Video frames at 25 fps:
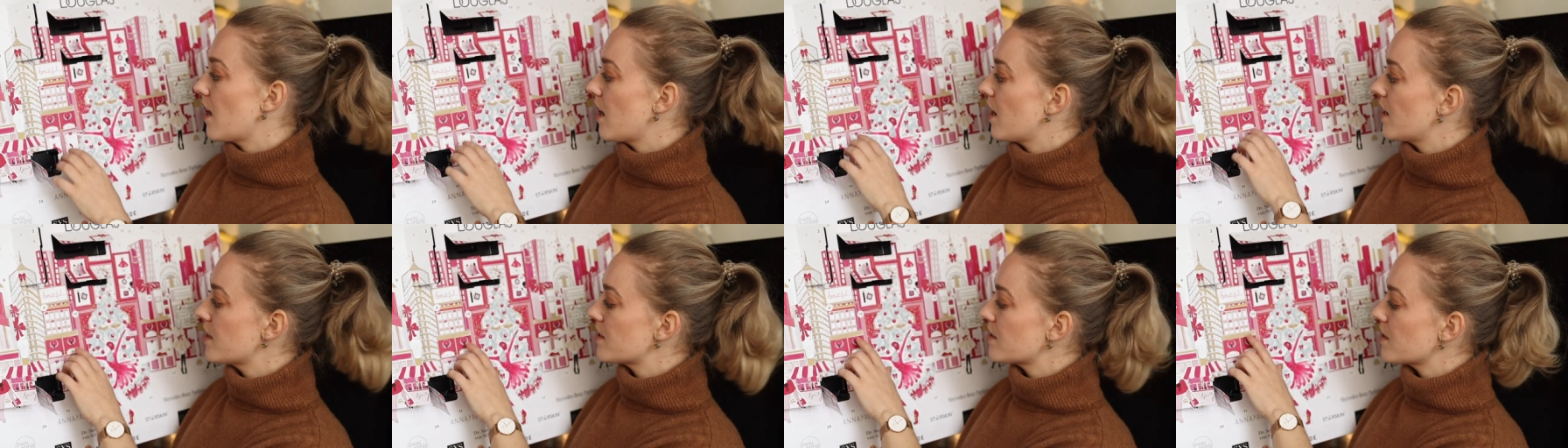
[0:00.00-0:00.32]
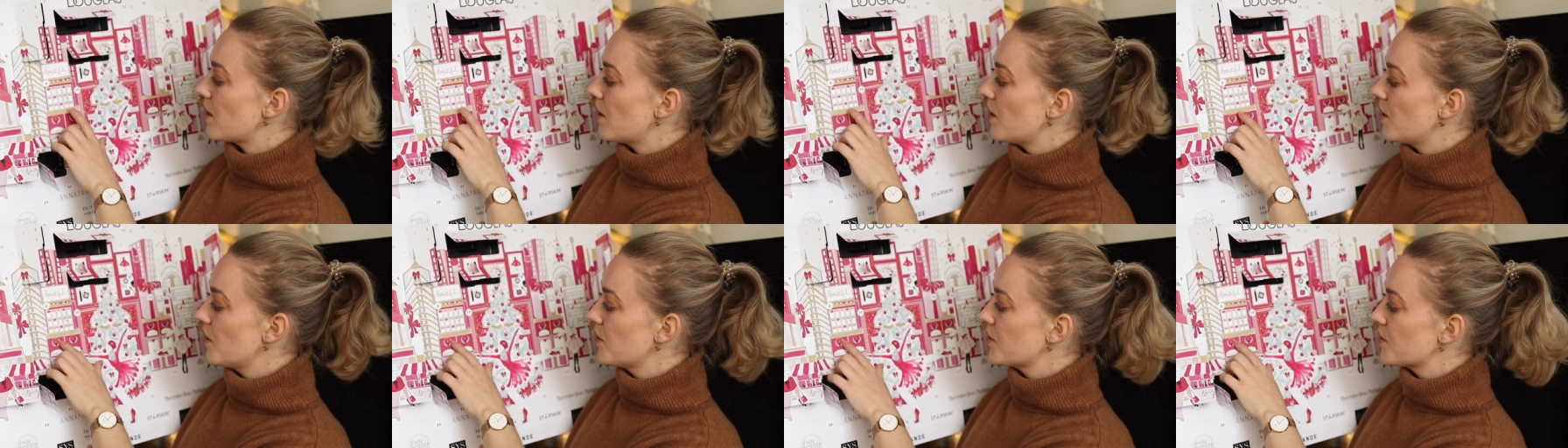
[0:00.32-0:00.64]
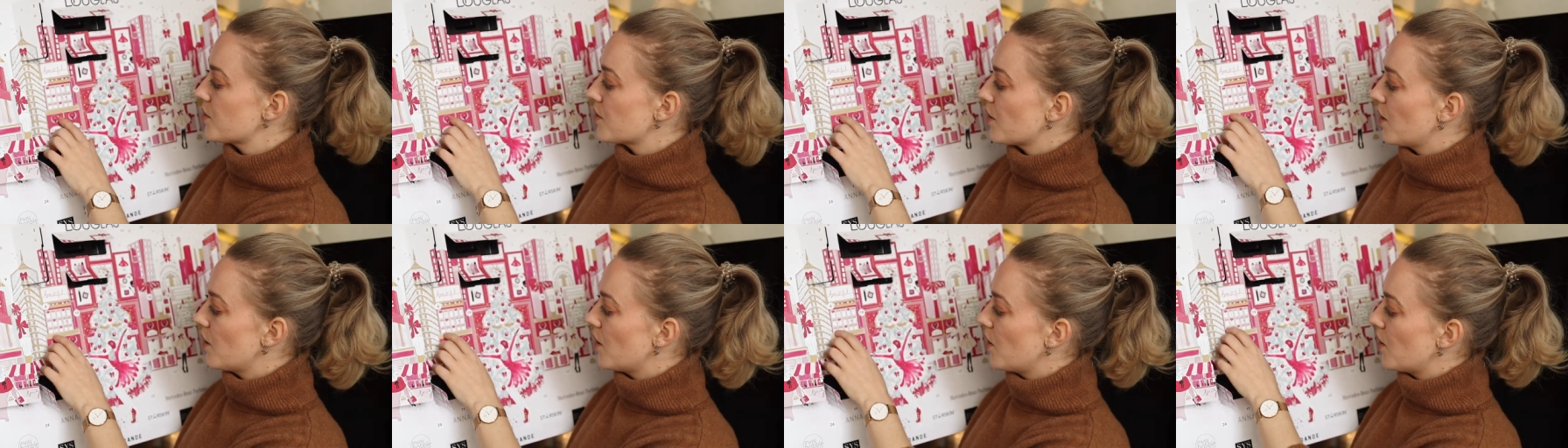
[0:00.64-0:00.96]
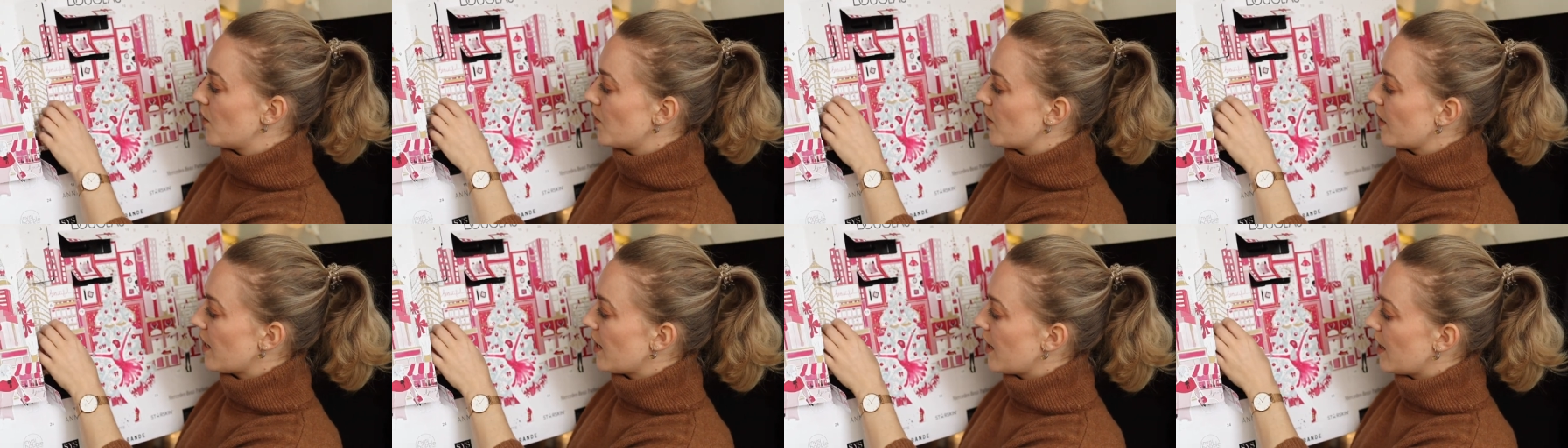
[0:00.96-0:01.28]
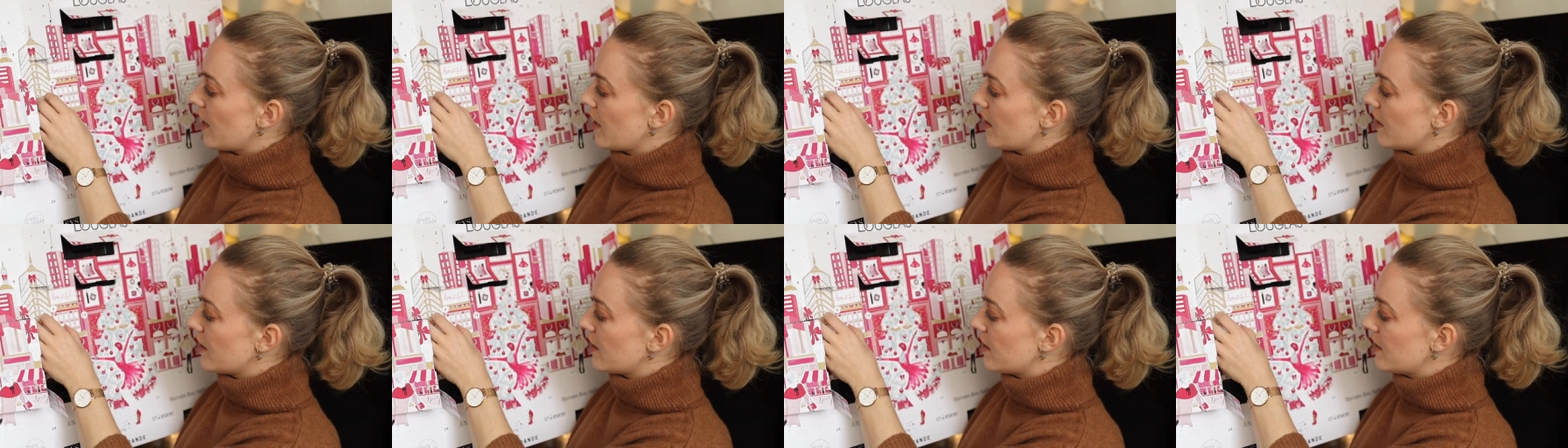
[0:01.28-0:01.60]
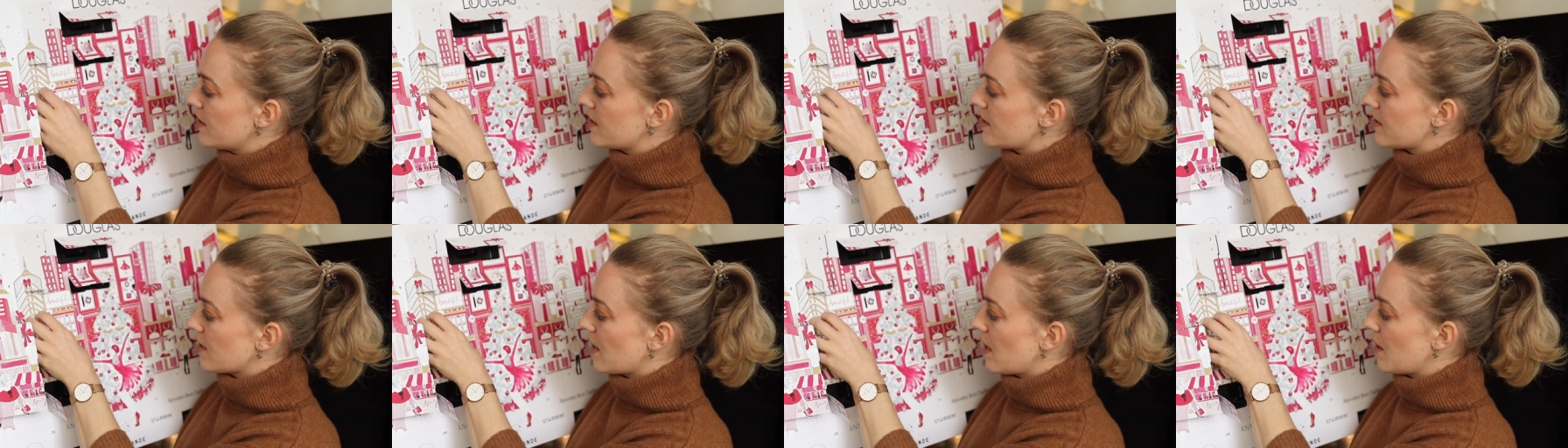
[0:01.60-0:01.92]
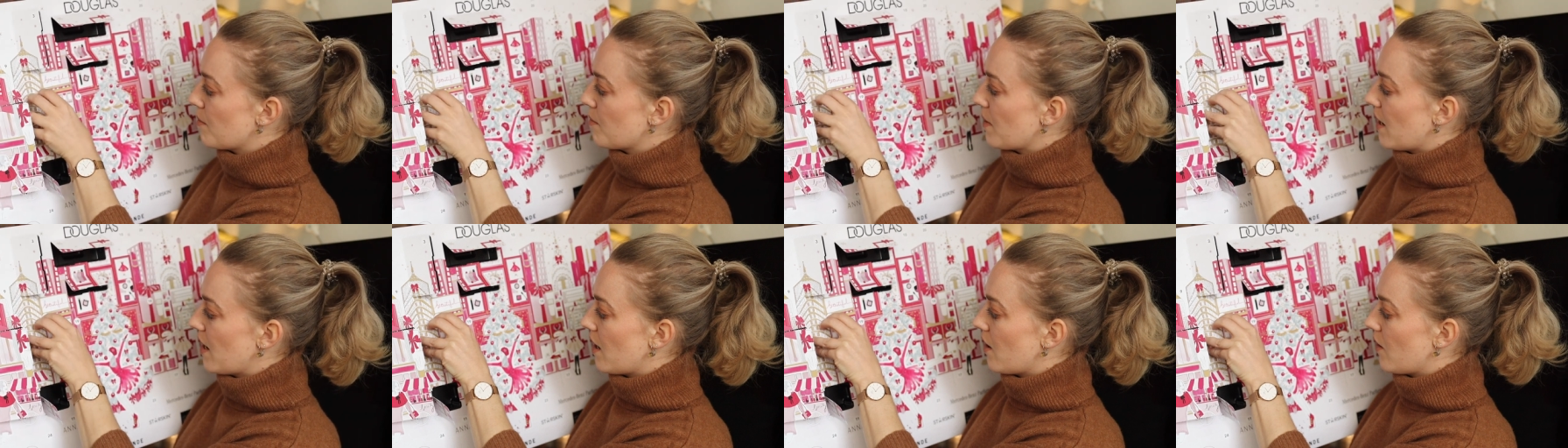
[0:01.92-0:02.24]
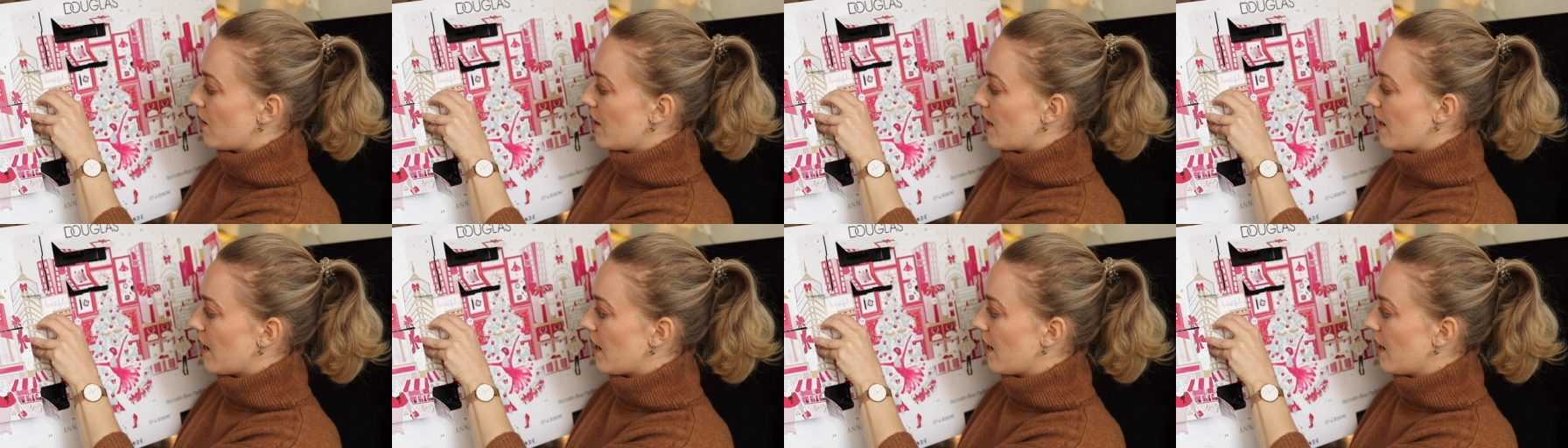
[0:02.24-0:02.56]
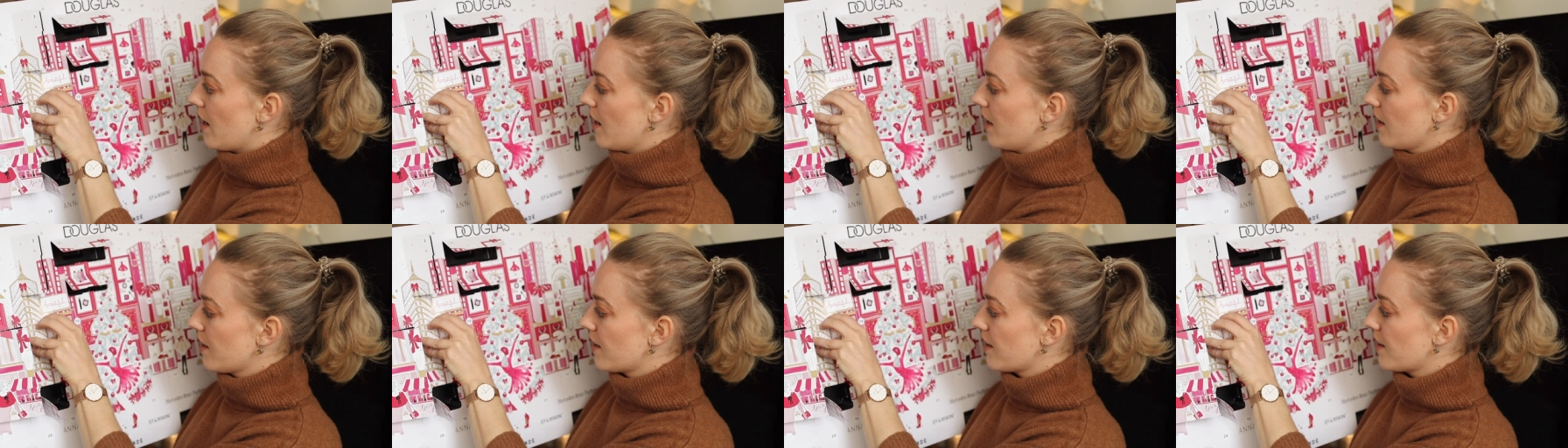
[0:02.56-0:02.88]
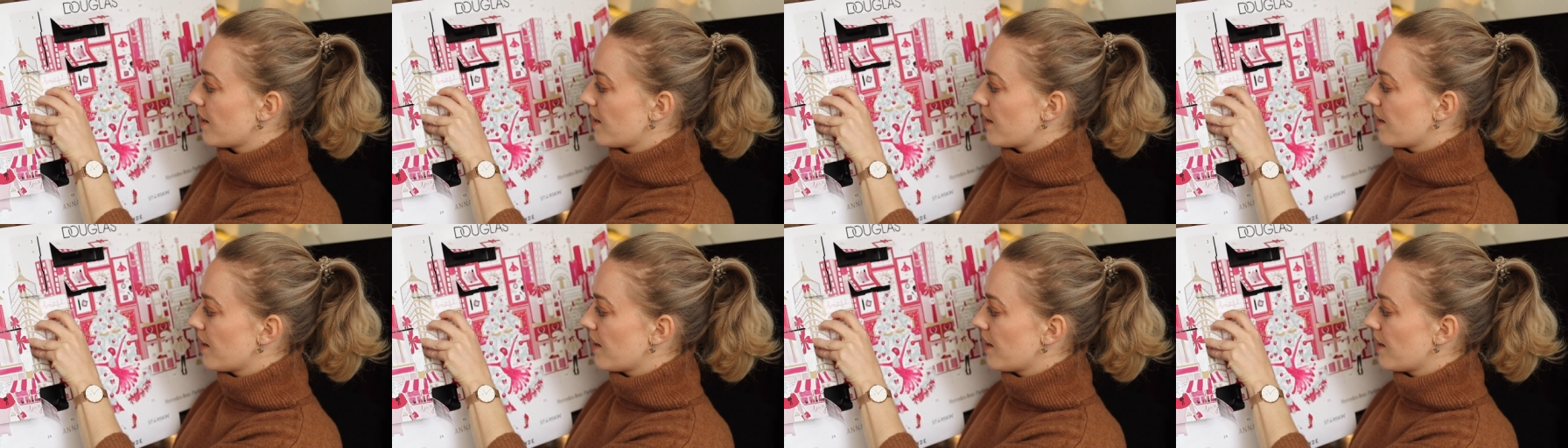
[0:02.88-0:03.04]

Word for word: is also in the same area.